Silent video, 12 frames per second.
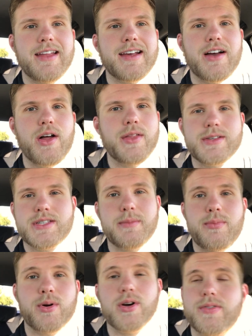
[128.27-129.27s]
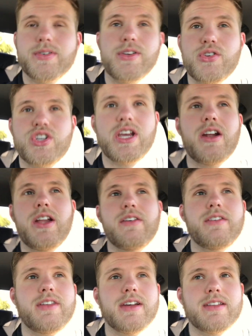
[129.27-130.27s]
Like all the support for this channel and
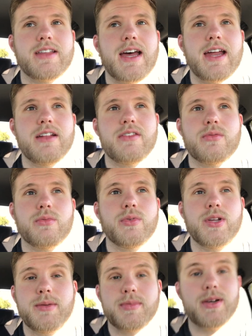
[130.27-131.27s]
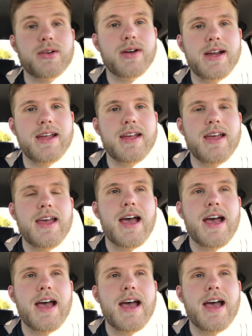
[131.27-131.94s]
everything like that, it's really been great.